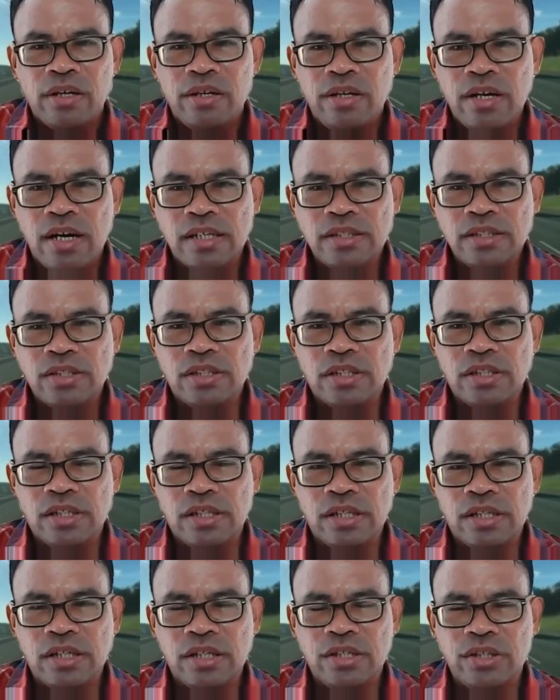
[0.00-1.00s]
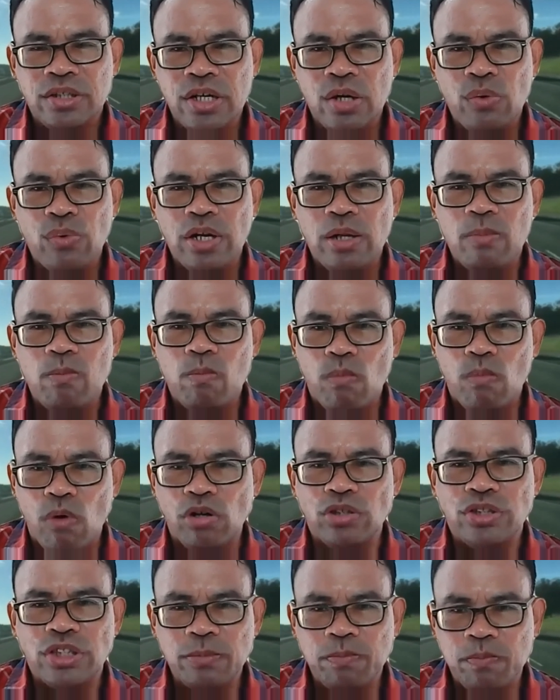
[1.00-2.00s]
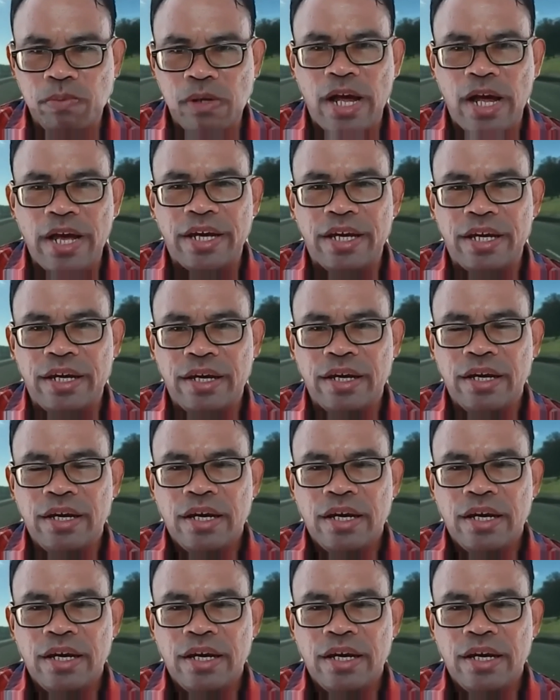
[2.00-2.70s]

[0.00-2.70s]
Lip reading: that they will multiply